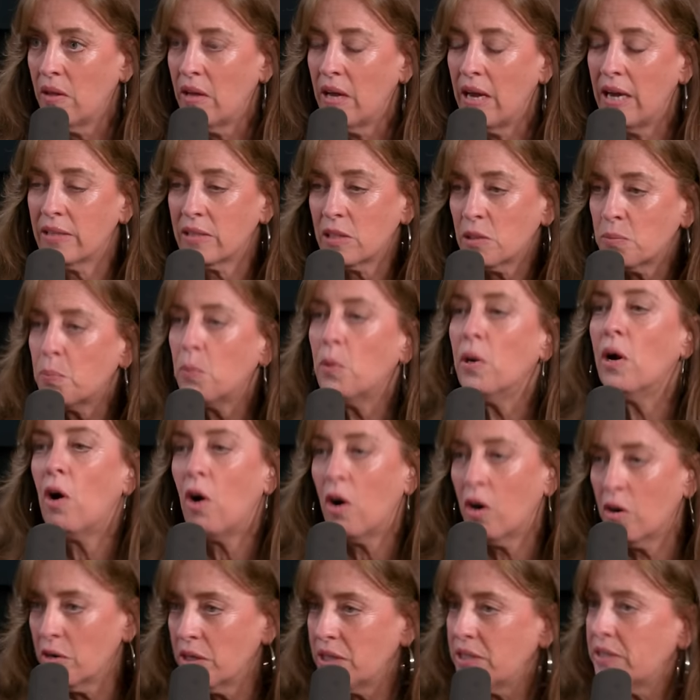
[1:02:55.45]
At this point,
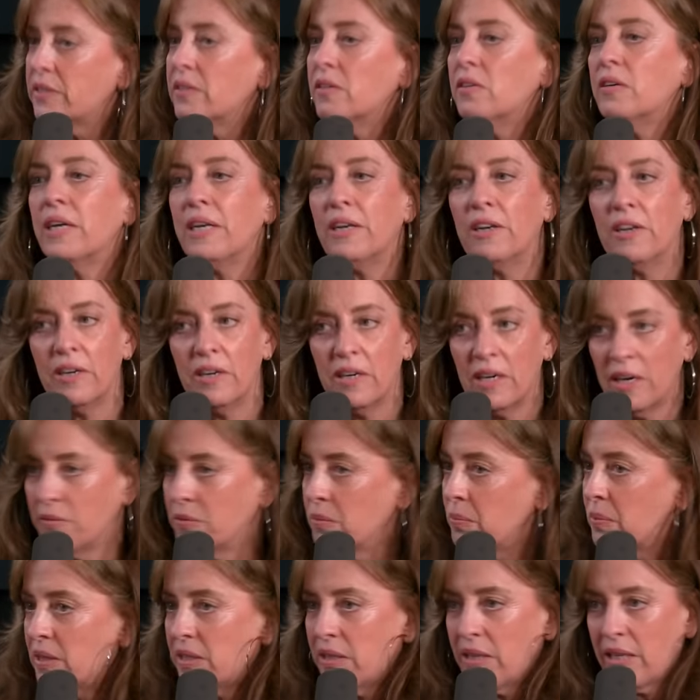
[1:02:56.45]
Ari's still here.
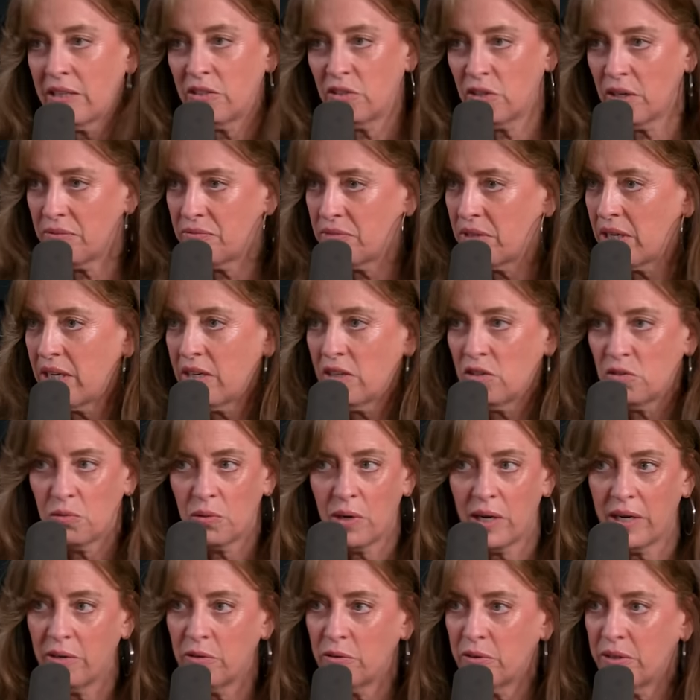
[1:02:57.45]
Everybody, like Jeff Danish,
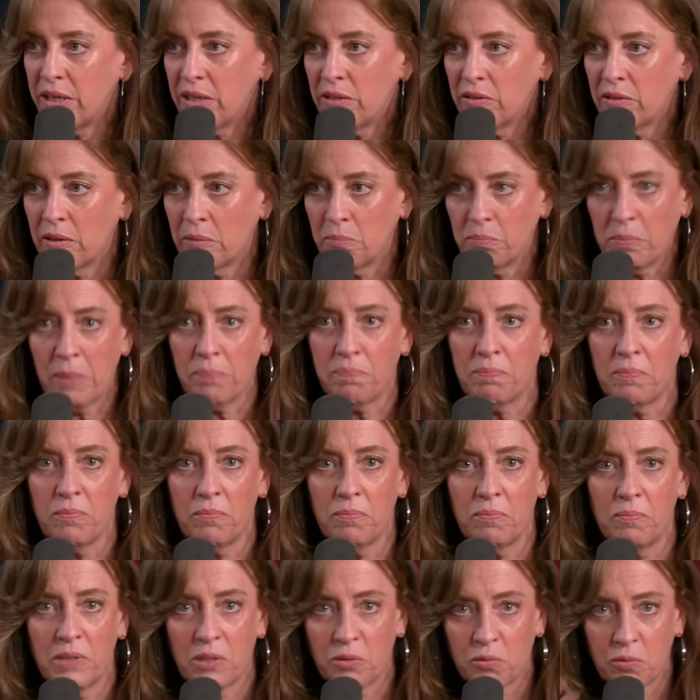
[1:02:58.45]
Ryan O'Neill, like, but
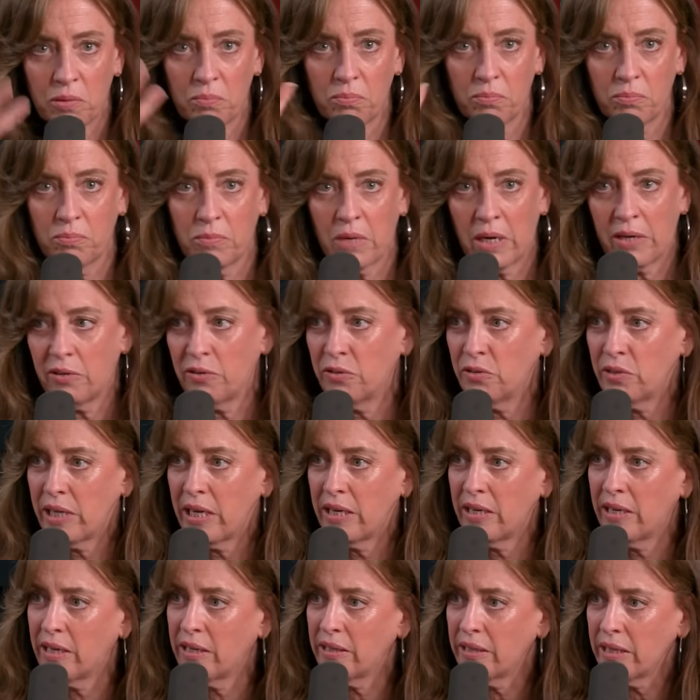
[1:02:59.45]
what's wrong? Why aren't you
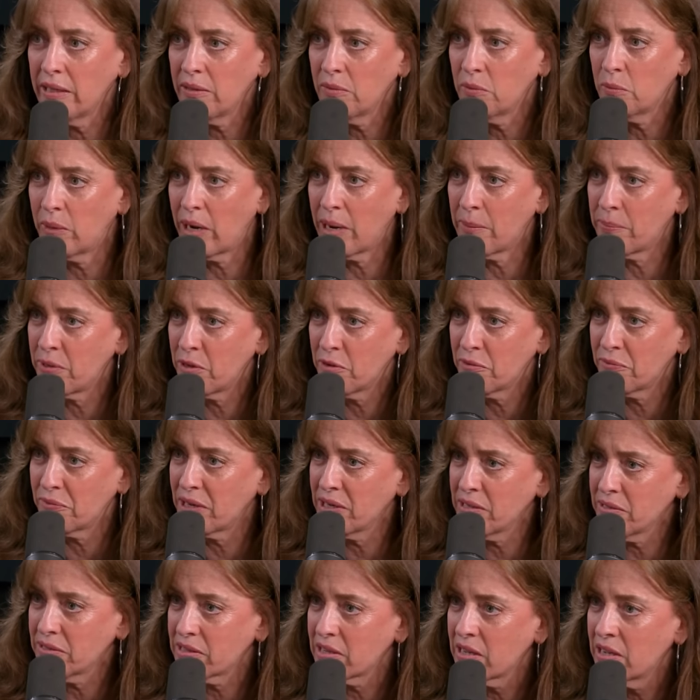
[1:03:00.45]
saying anything? What happened to your
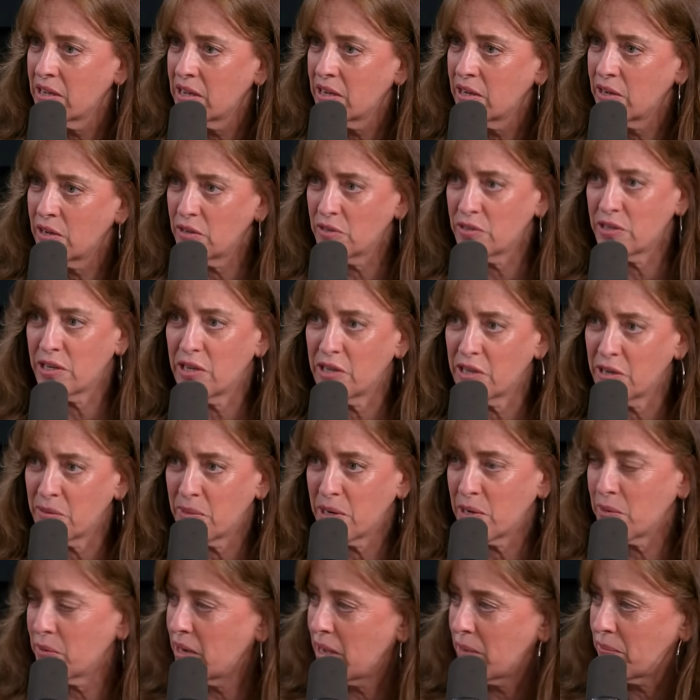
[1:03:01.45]
face? You didn't tell
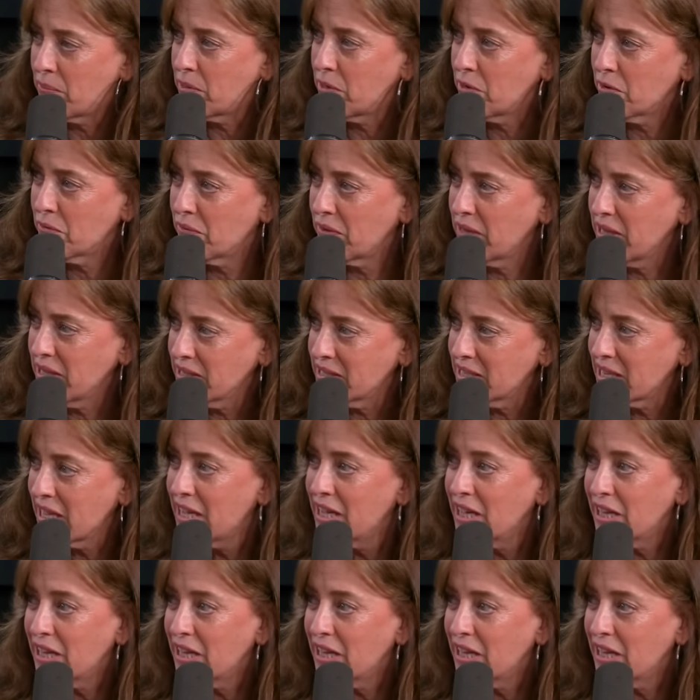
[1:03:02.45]
anybody what happened to your face.